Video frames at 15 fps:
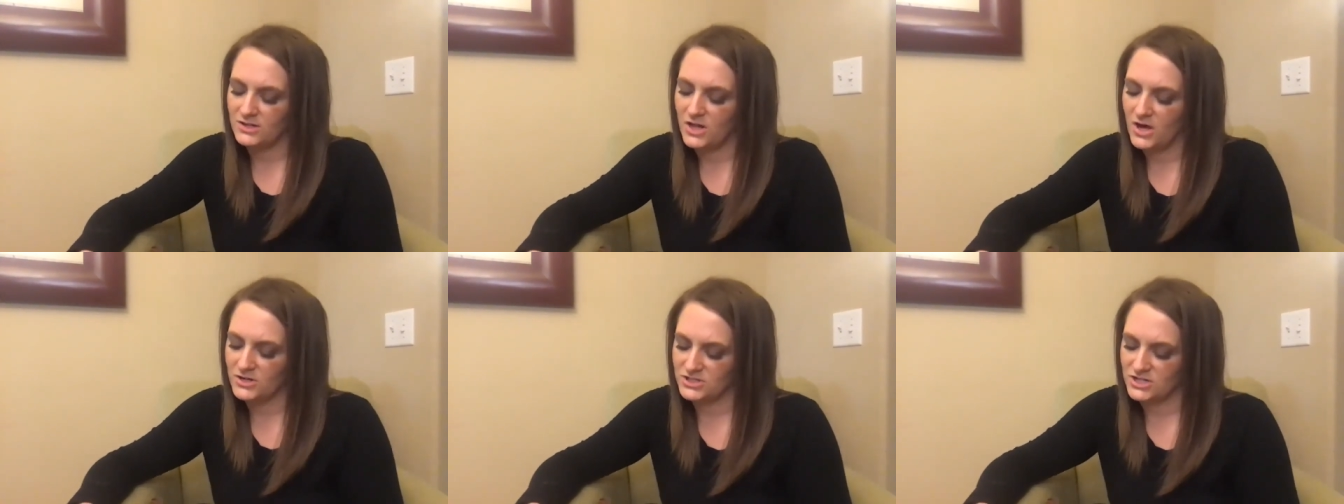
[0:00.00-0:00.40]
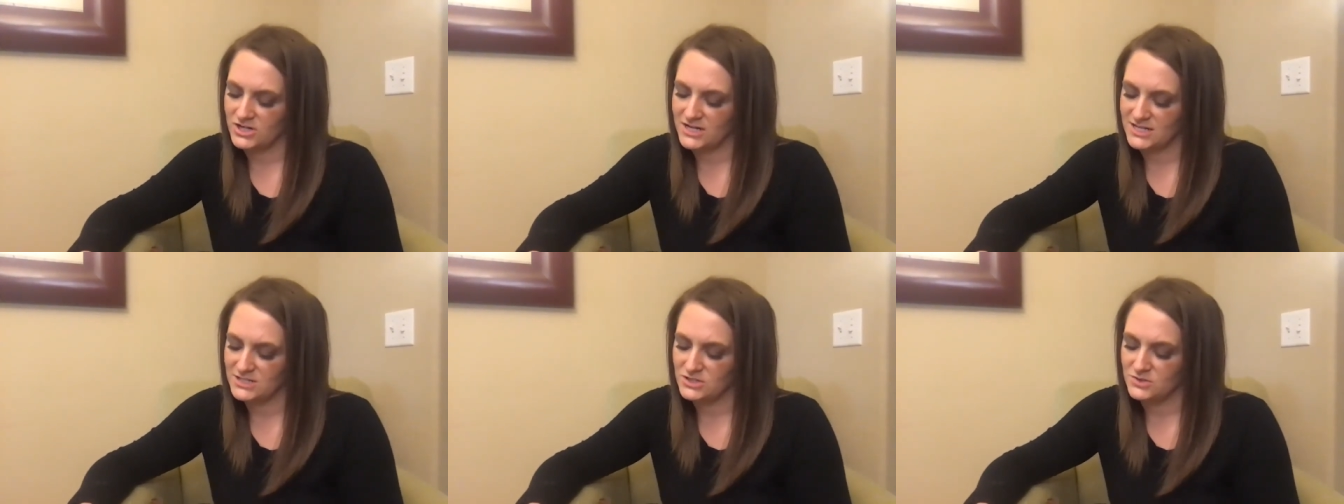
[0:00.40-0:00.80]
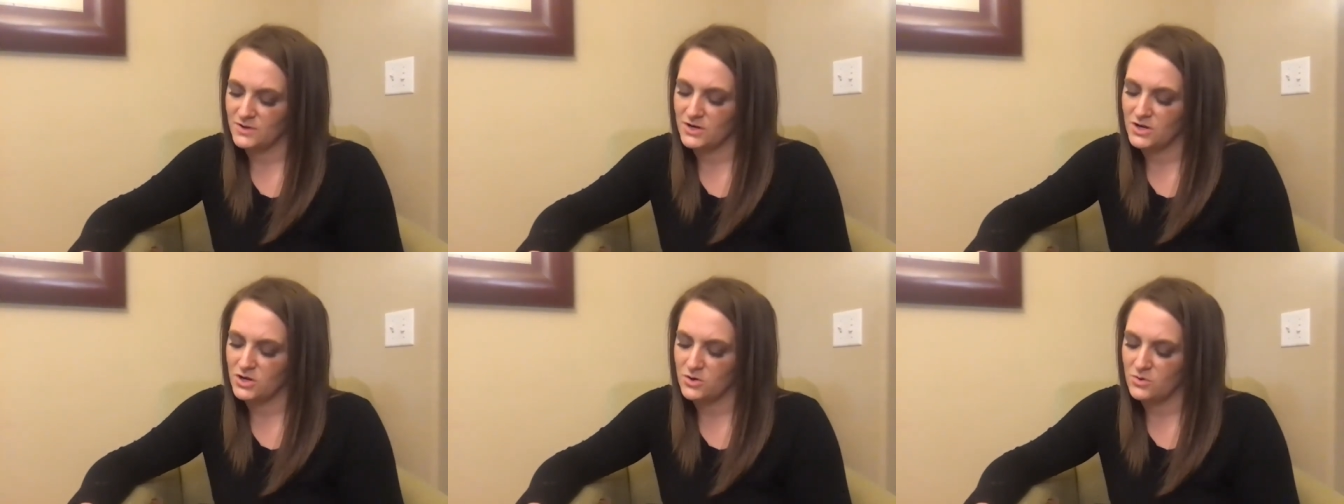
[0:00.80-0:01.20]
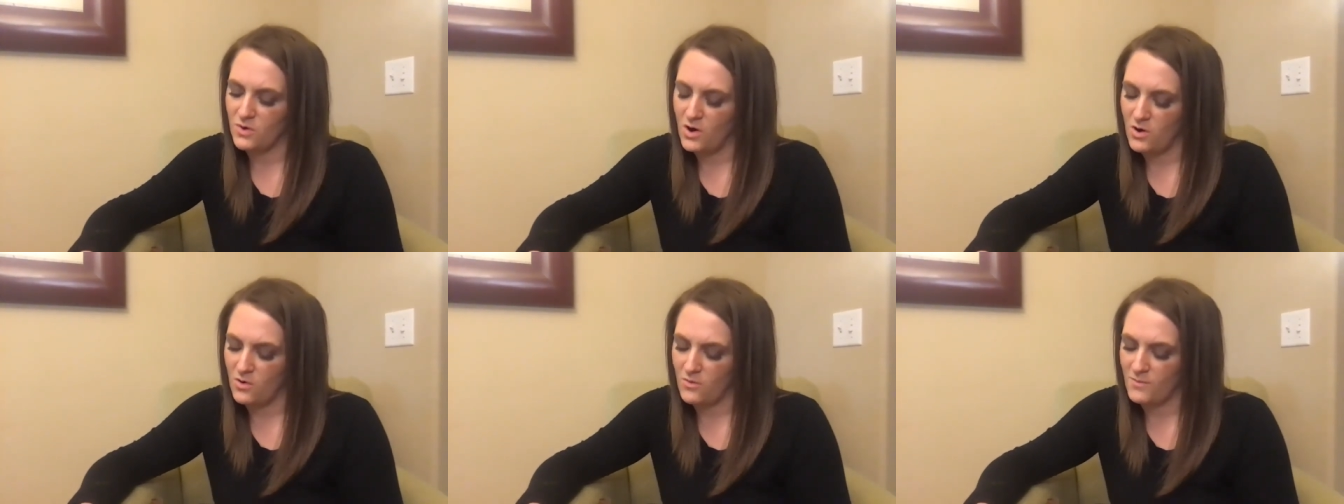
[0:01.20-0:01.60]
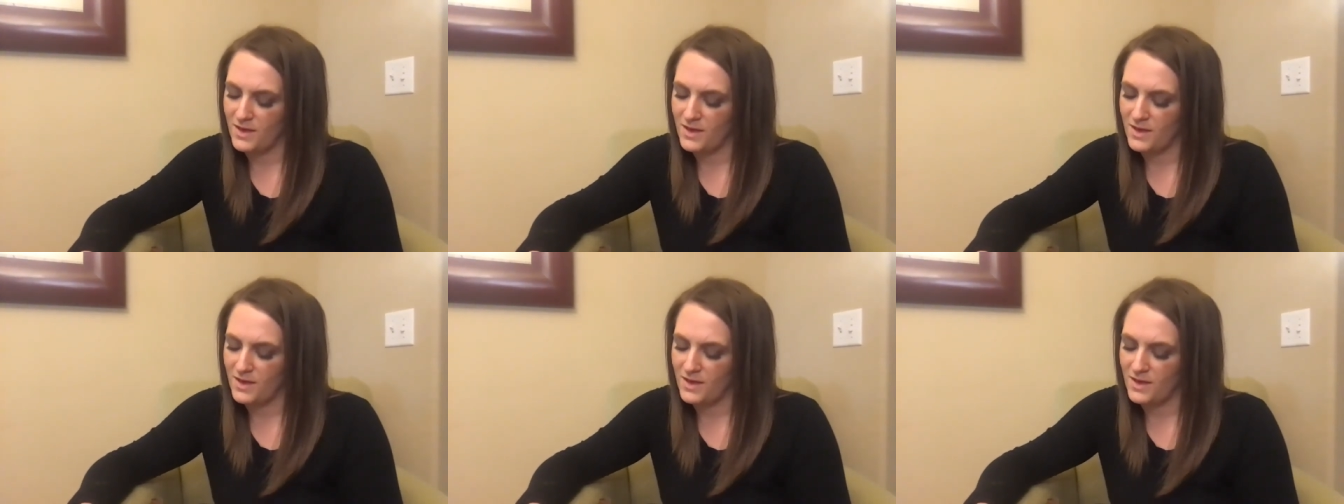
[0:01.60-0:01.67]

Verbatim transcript: long journey to a new home